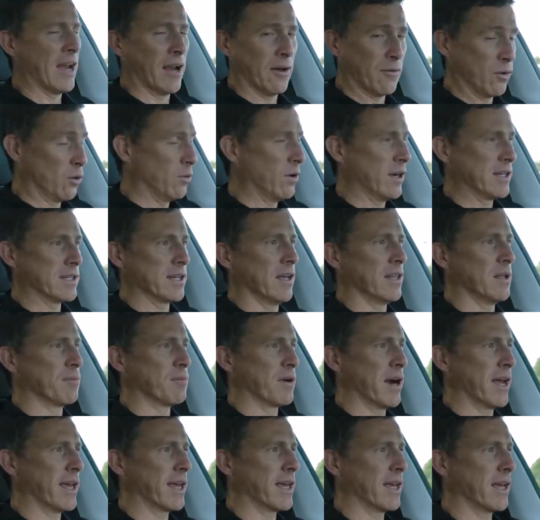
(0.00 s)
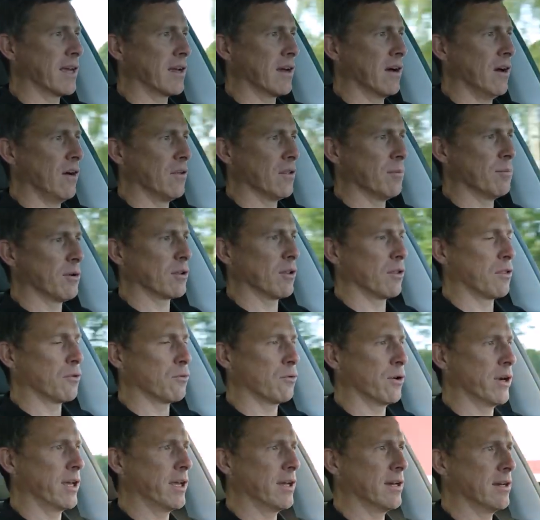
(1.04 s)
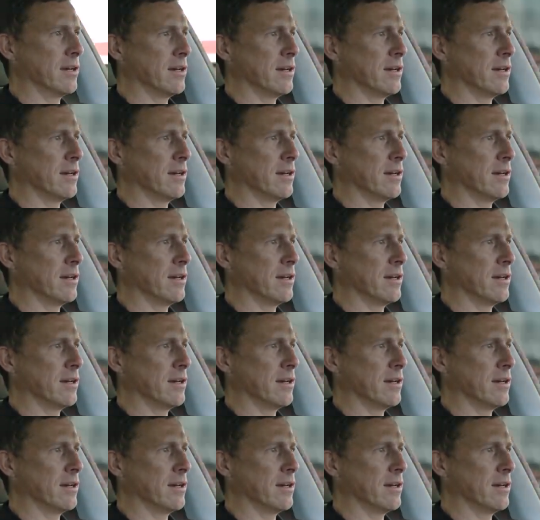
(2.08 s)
I've always liked the braking on the Model 3.